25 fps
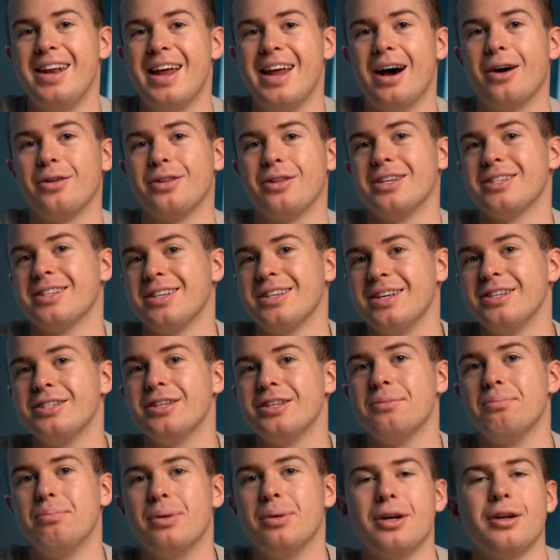Now, this
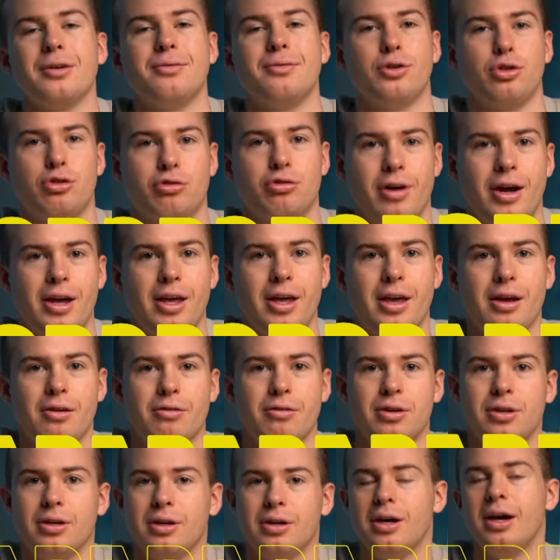is a bit of a gray
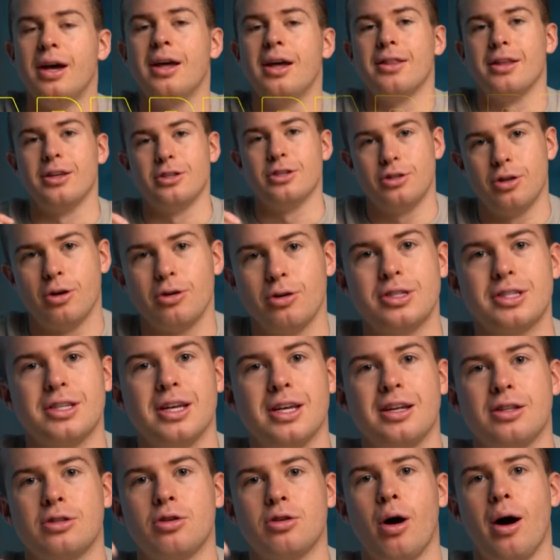area. There's no
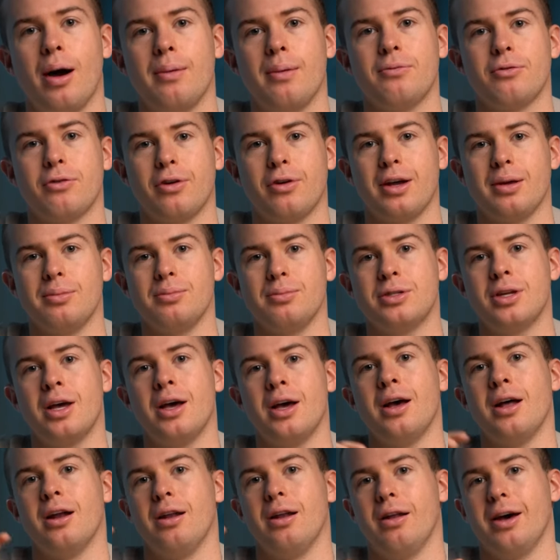set timeframes,
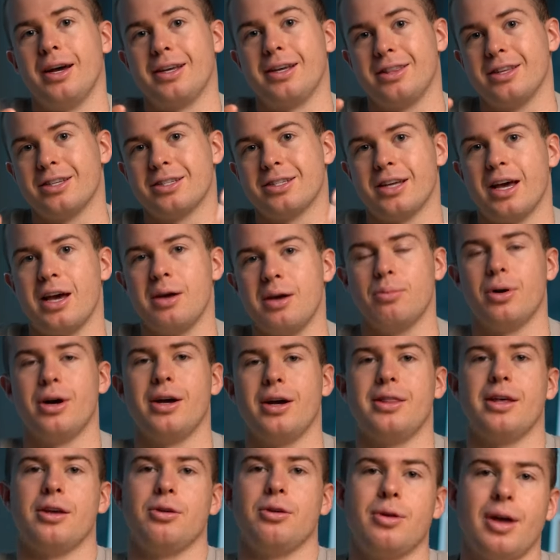like the same
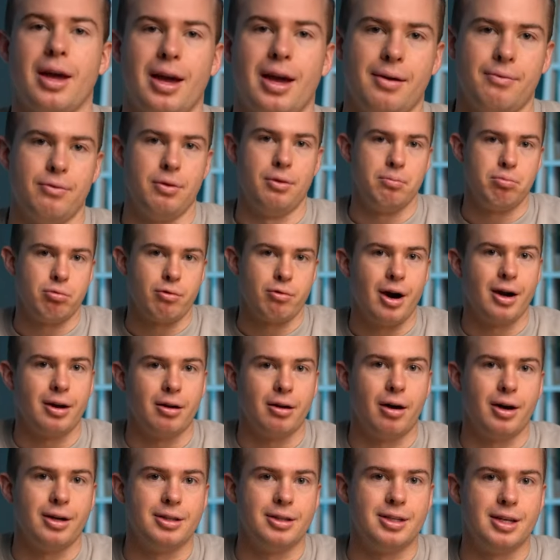way that you have the bright
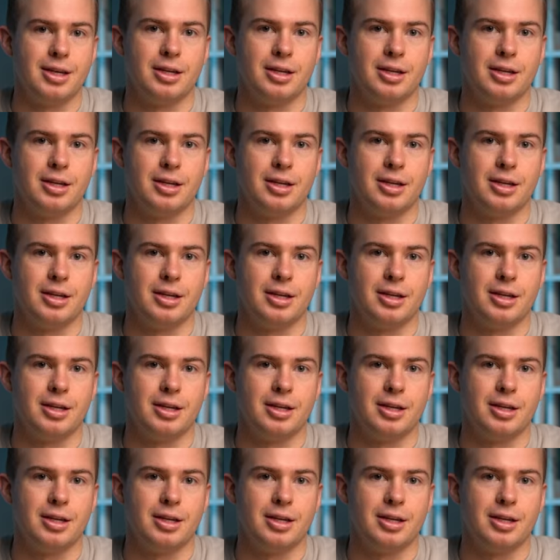line